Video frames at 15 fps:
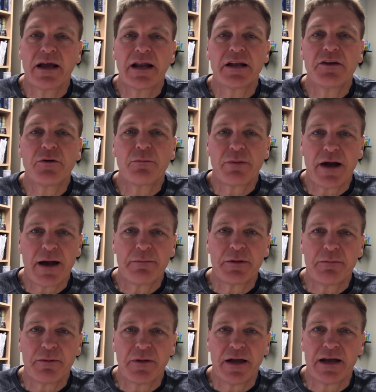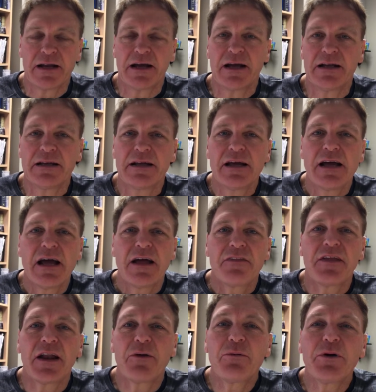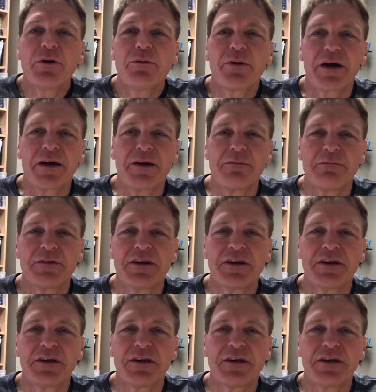and I don't probably plan on that I will wear them.